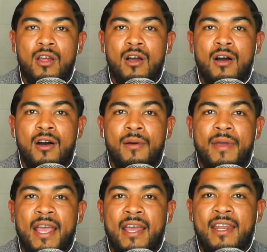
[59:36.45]

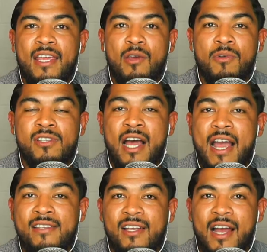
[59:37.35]
and he was high
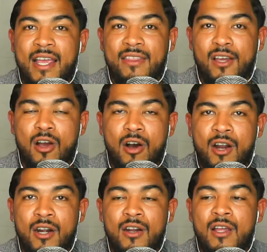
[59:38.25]
as a kite in the
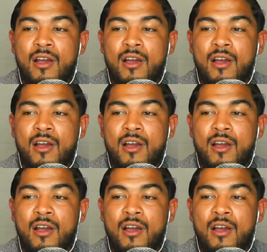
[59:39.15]
car.